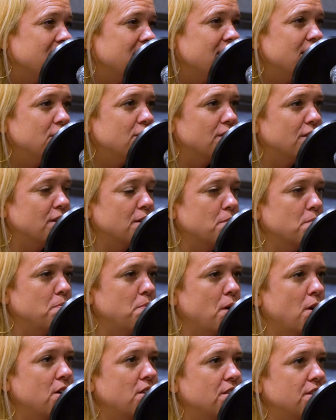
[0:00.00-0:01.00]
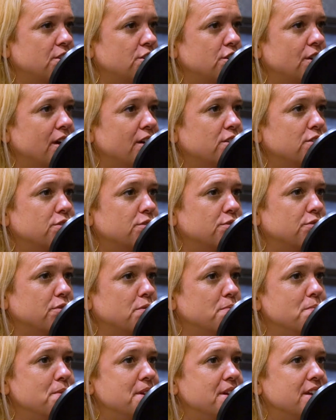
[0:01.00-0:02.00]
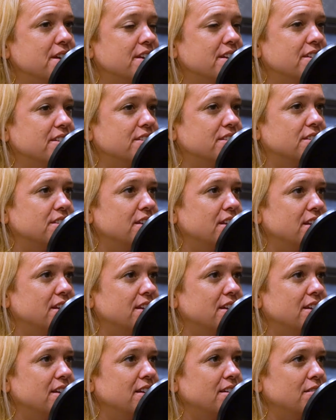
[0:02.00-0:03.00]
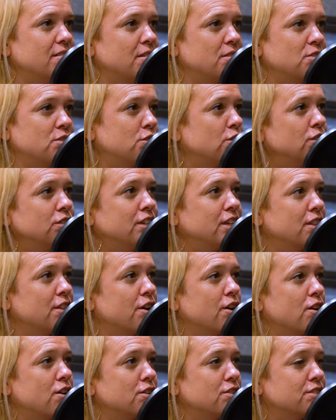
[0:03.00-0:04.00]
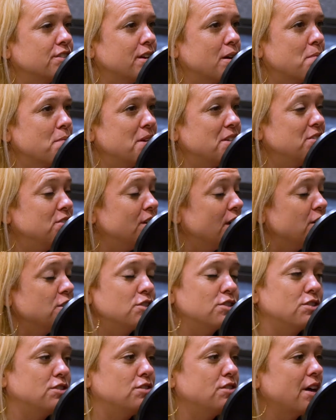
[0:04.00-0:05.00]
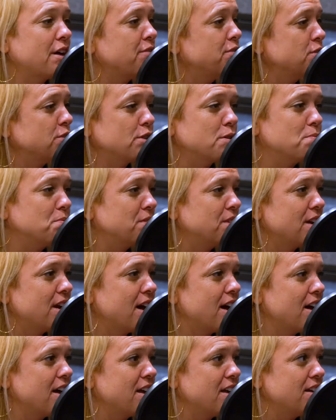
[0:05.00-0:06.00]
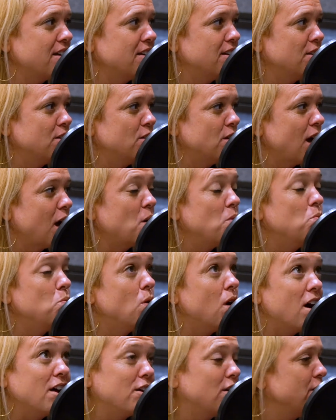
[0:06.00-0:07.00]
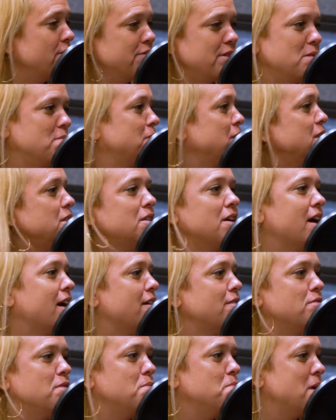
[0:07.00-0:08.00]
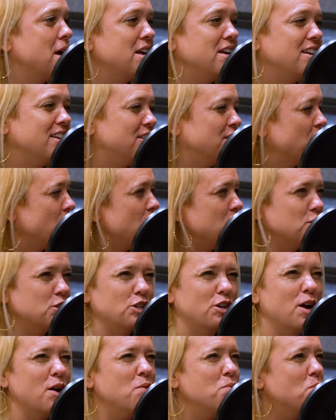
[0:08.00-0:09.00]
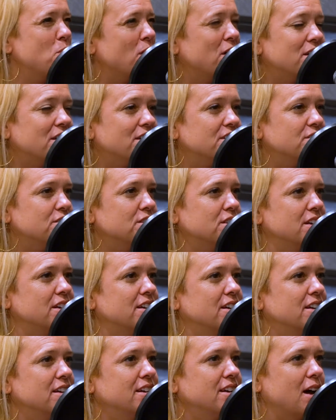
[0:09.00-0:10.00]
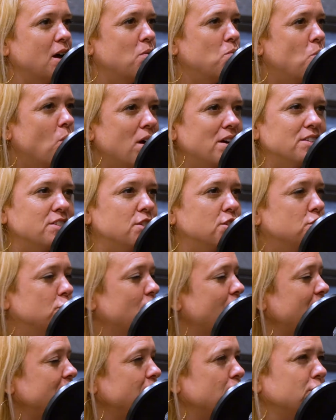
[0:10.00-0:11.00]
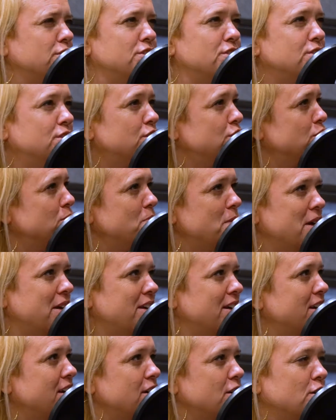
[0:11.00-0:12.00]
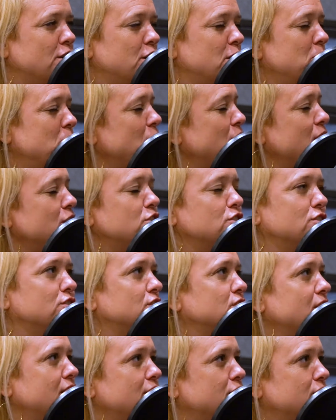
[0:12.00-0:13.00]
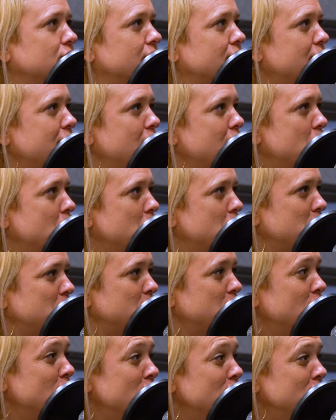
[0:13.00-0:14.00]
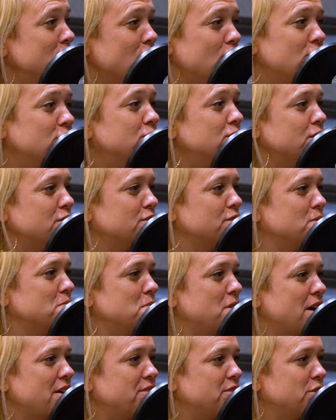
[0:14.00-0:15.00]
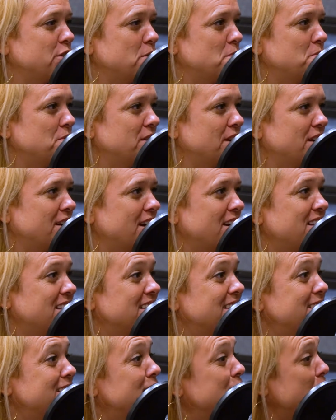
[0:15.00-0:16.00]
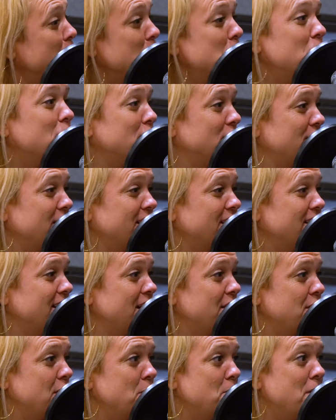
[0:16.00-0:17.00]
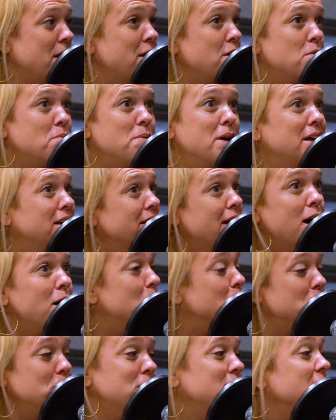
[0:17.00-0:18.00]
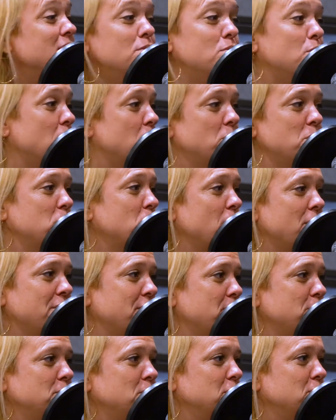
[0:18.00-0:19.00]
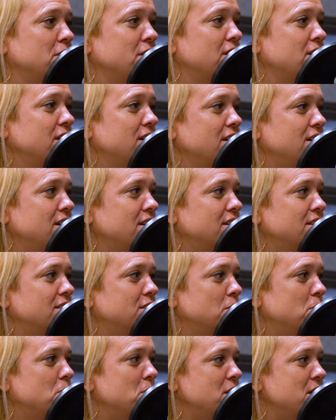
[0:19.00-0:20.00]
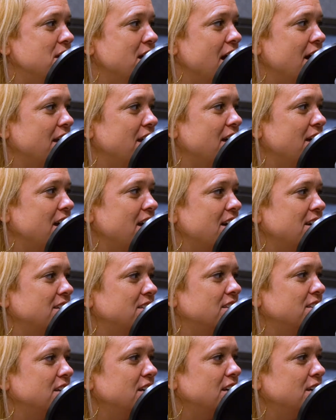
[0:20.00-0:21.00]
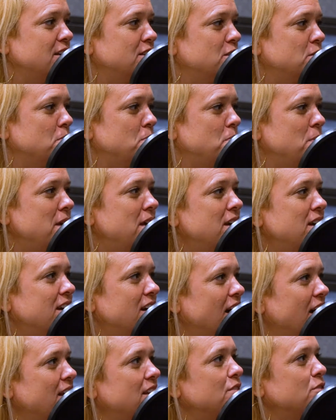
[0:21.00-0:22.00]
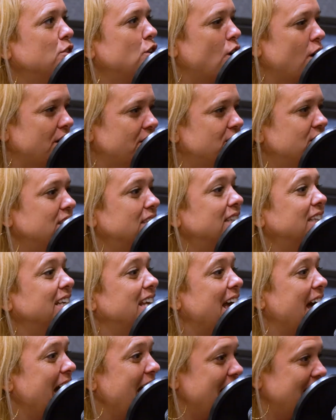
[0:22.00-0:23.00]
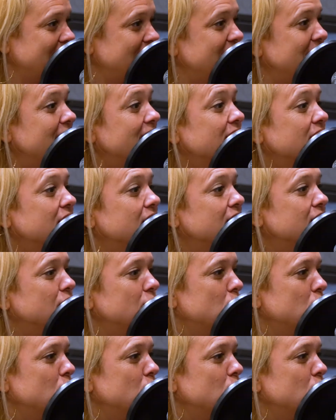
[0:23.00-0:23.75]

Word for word: think like part of the challenge for me is certainly there are some intentional life scripts that I I want our family to have embedded in the culture. I want us to I want to drive our decision making and our communication styles. But there are also some life scripts that kind of sneak up on you and they may or may not be what we want them to to be and and to be kind of constantly editing